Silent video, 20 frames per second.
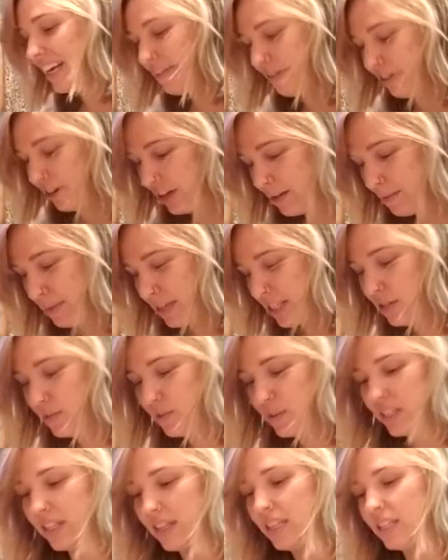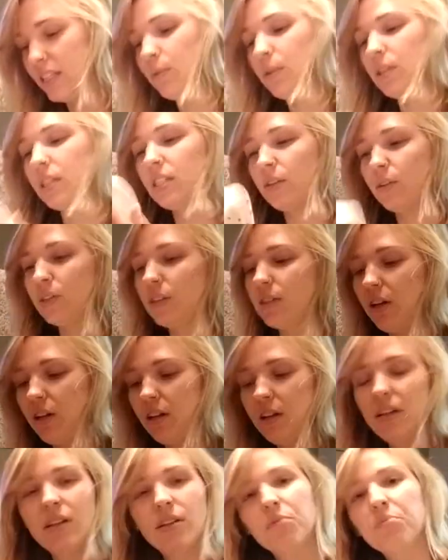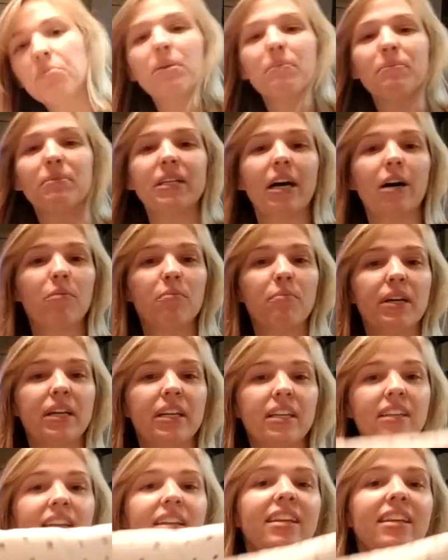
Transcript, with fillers: I've already been using this one, so it's all whipped out, but